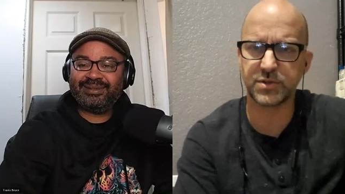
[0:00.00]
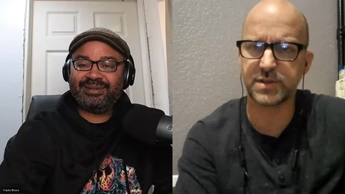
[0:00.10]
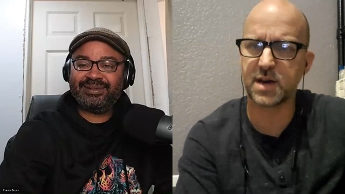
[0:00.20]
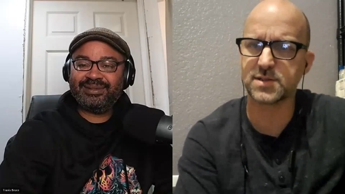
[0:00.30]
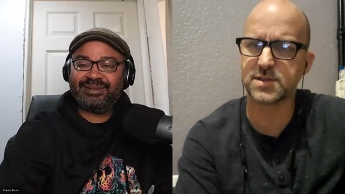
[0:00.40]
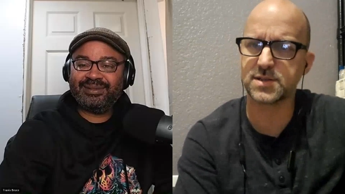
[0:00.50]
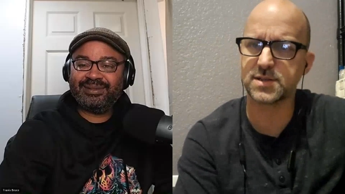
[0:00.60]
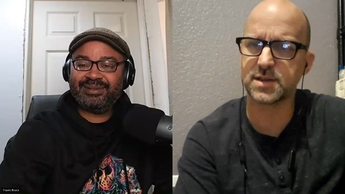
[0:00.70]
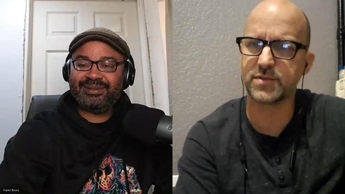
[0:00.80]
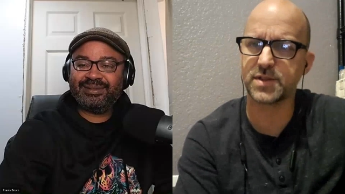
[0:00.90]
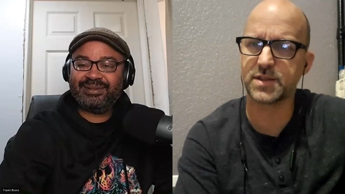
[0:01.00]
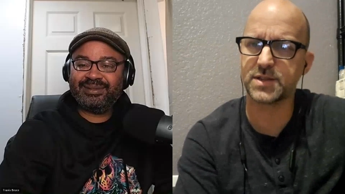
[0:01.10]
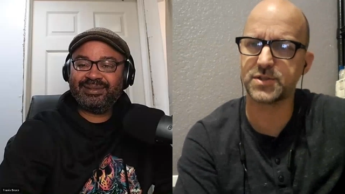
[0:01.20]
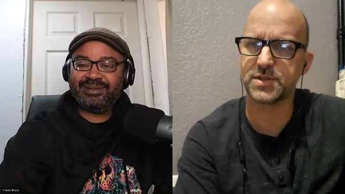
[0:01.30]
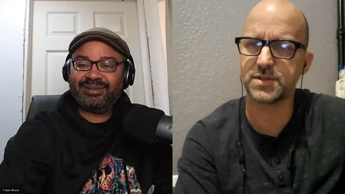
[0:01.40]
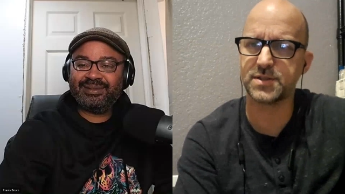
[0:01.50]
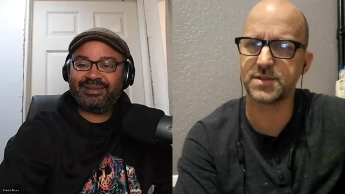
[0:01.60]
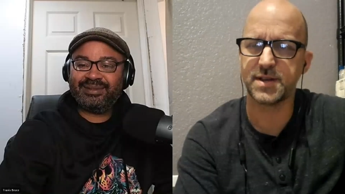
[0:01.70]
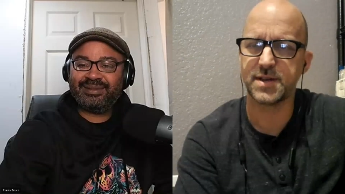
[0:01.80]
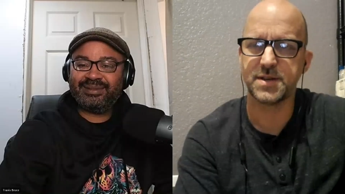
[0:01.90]
Speaker 1: 2000s and everything, that you didn't
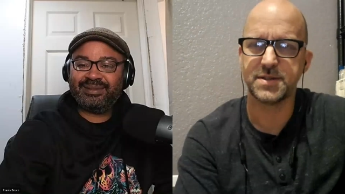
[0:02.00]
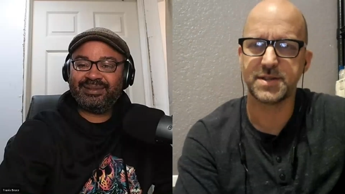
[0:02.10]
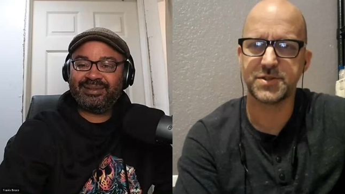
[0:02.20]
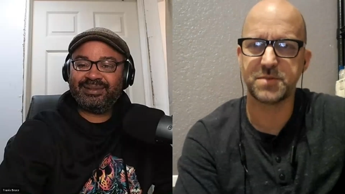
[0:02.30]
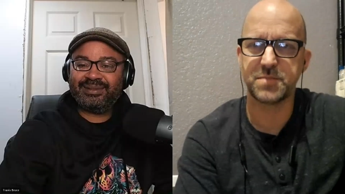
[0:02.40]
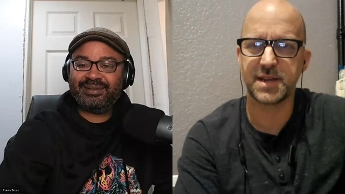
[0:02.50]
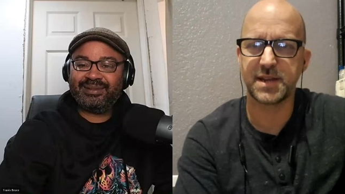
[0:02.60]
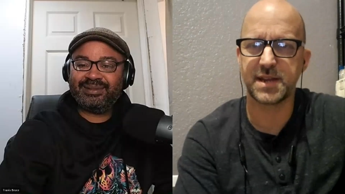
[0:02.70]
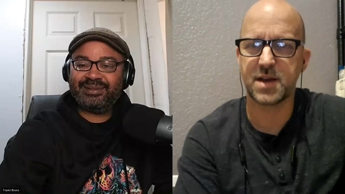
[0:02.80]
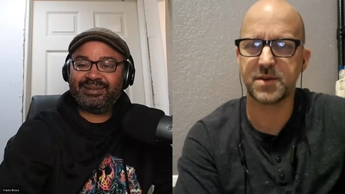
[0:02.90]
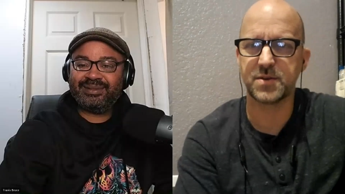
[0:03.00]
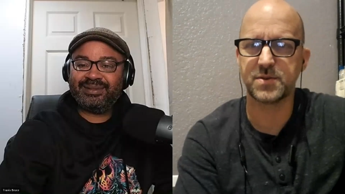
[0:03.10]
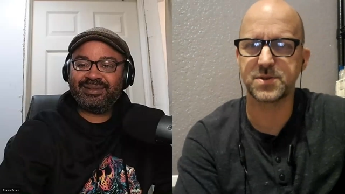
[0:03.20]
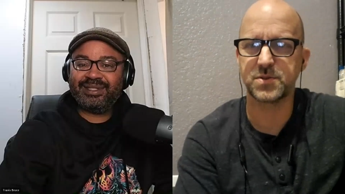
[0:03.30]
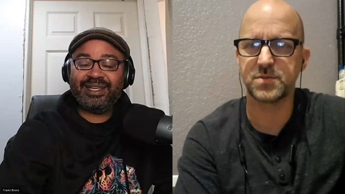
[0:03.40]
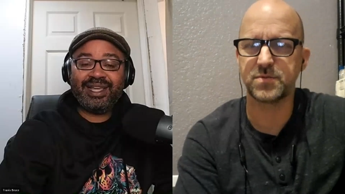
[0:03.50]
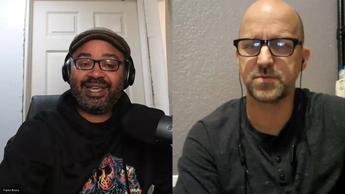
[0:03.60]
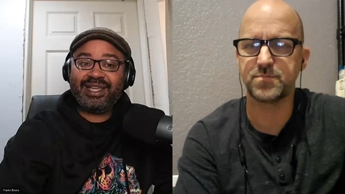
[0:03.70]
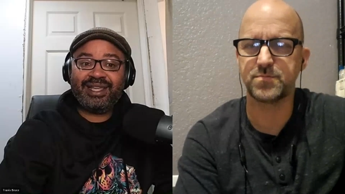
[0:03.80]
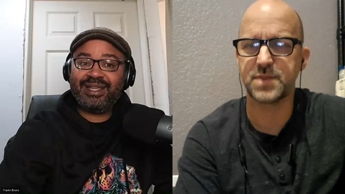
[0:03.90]
you didn't make it down here. So you, you
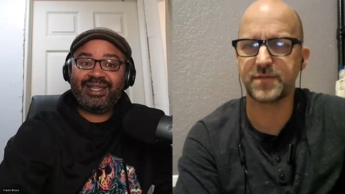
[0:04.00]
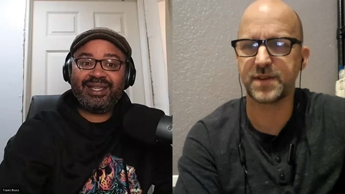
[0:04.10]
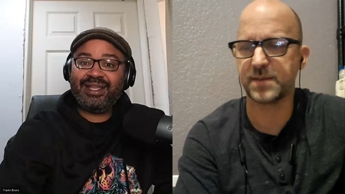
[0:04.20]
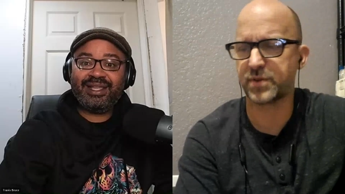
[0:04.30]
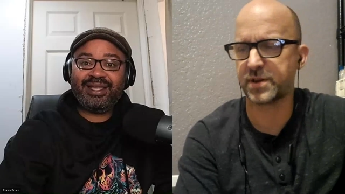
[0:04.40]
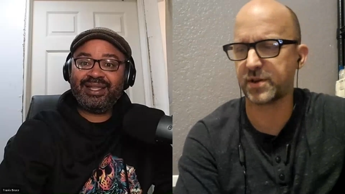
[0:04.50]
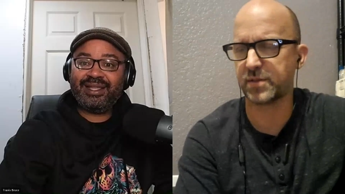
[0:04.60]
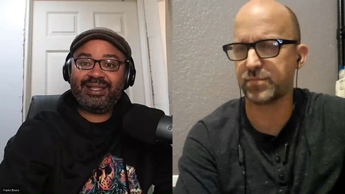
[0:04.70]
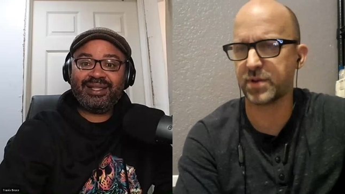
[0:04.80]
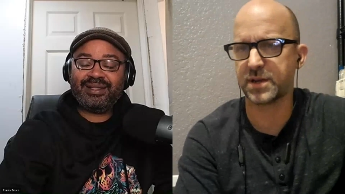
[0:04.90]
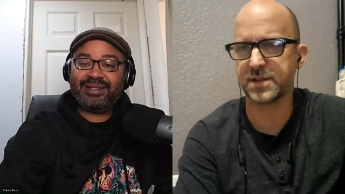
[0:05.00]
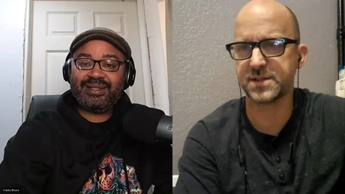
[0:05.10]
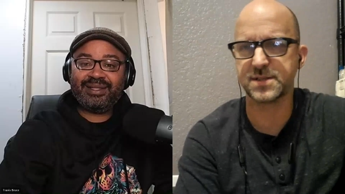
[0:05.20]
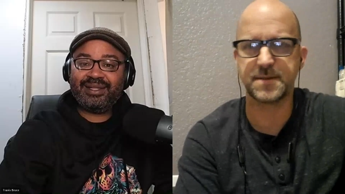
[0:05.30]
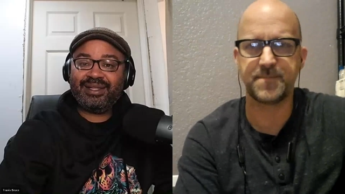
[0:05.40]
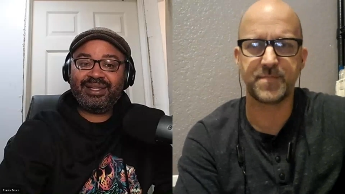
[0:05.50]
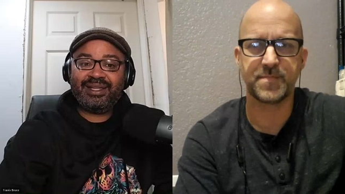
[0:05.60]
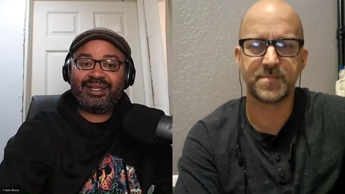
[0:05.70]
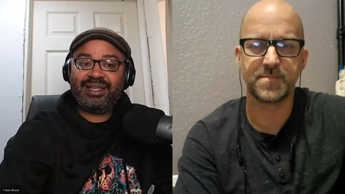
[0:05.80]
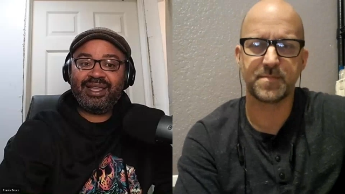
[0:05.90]
definitely need to put it on your bucket list.
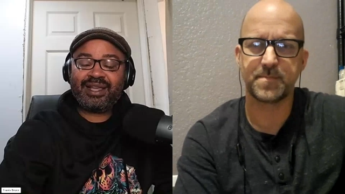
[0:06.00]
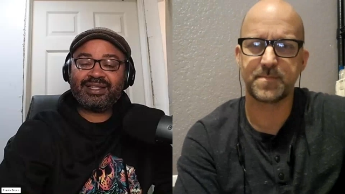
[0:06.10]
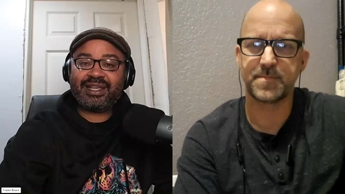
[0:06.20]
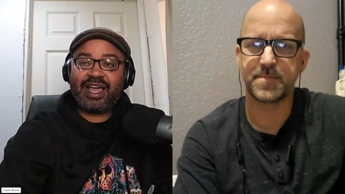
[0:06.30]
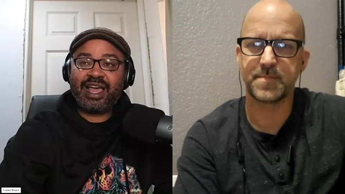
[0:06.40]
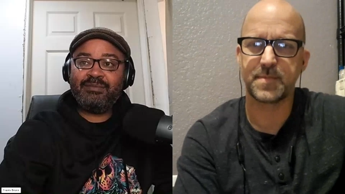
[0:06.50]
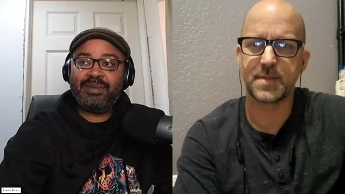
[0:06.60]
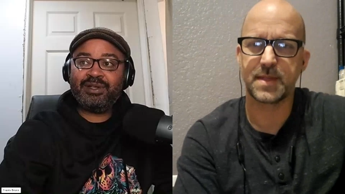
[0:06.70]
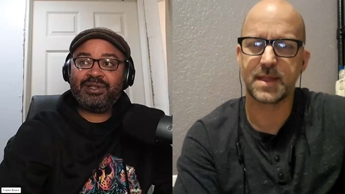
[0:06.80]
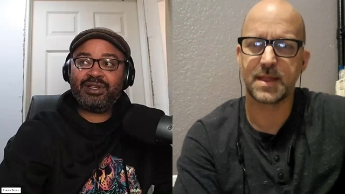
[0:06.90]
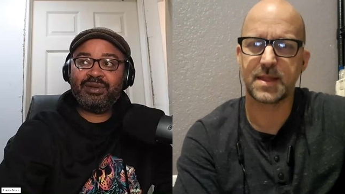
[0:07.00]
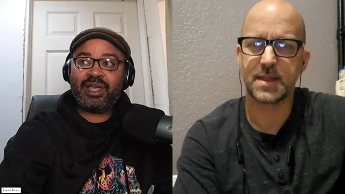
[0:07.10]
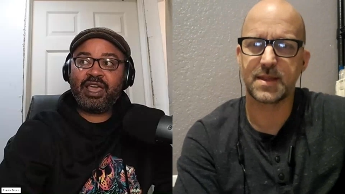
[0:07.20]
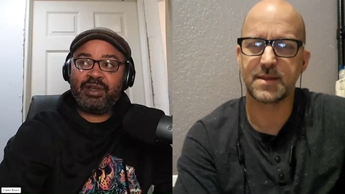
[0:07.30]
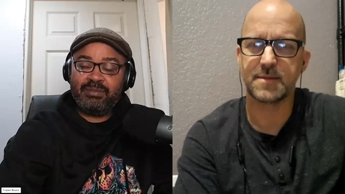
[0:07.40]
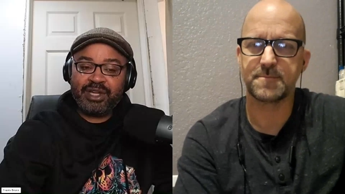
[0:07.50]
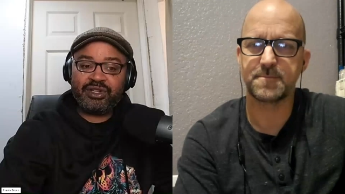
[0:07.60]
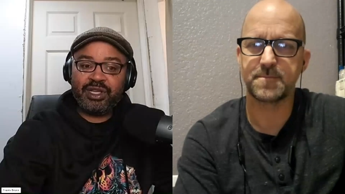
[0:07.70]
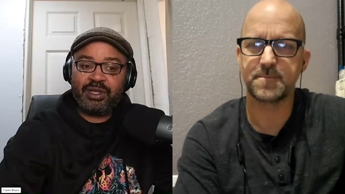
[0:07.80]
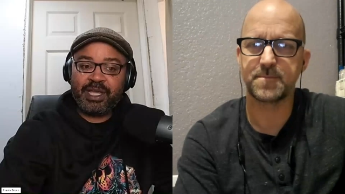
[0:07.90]
Speaker 2: Yeah, because I've been to every
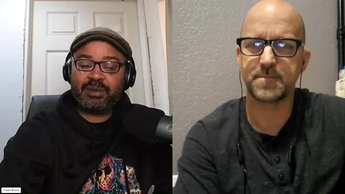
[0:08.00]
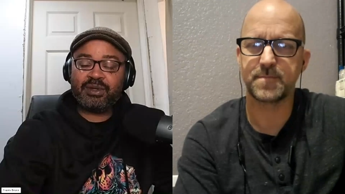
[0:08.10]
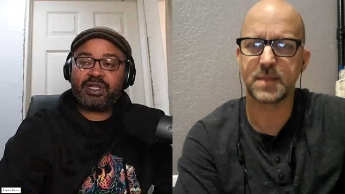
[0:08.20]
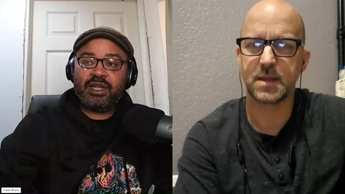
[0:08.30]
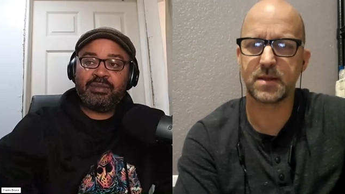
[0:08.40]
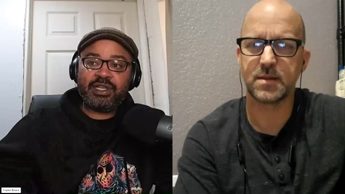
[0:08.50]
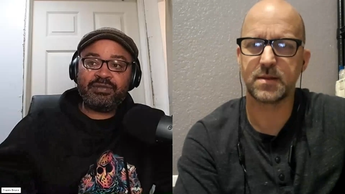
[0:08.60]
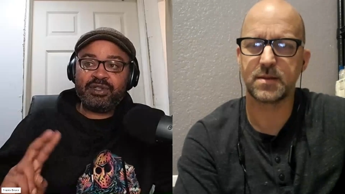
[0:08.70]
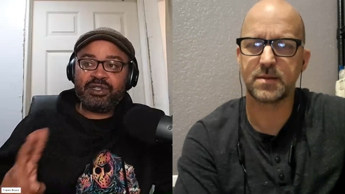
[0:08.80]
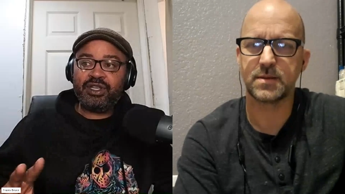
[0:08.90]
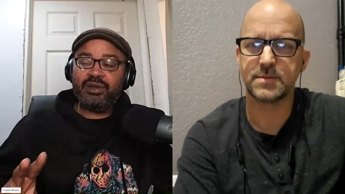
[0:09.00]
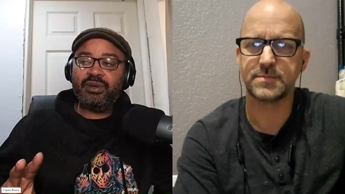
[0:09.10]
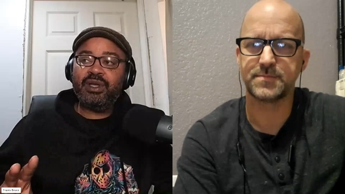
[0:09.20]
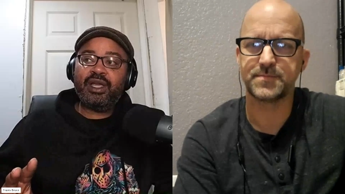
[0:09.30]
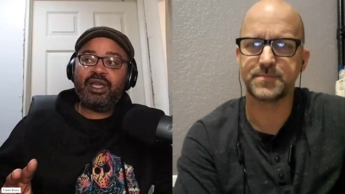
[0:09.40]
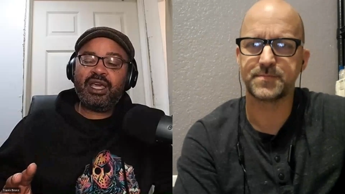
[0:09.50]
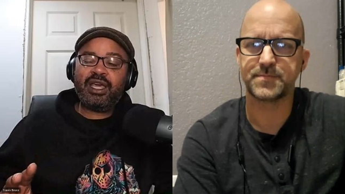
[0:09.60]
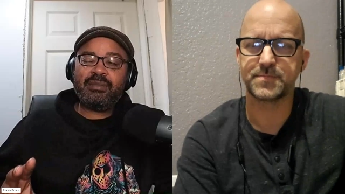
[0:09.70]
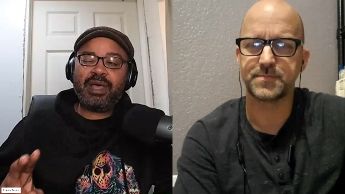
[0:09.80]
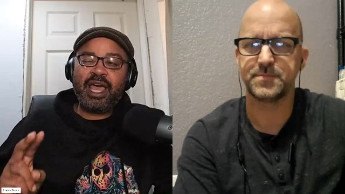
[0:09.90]
major league baseball stadium except for two
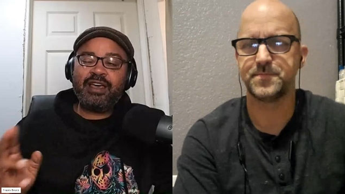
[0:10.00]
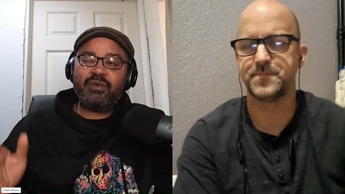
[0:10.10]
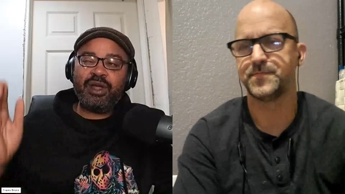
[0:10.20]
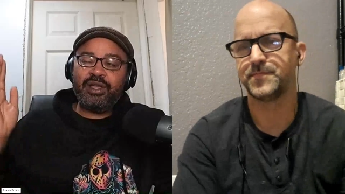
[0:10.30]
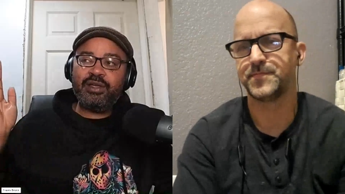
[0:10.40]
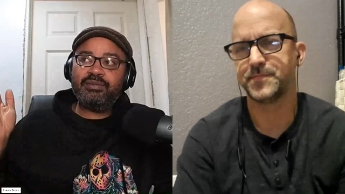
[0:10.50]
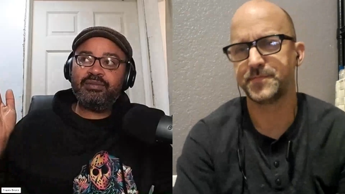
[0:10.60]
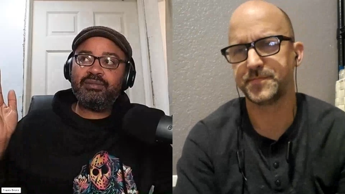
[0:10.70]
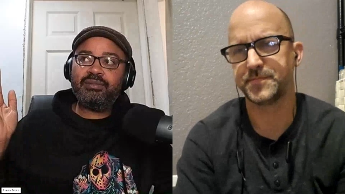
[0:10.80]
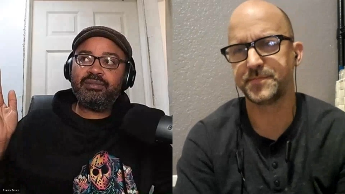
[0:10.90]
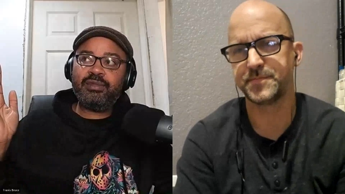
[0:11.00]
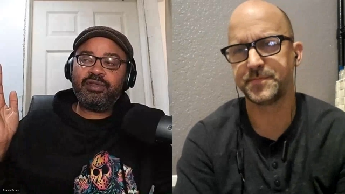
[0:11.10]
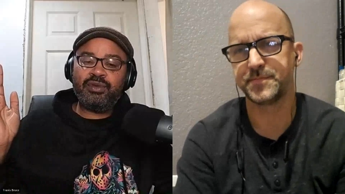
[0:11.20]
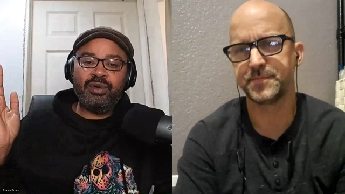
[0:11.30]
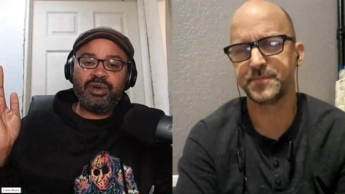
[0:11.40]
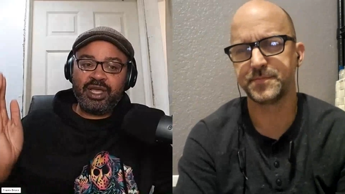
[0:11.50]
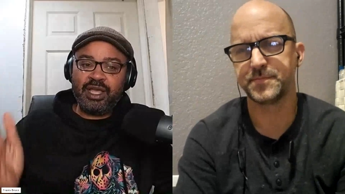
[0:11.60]
and I'm halfway through the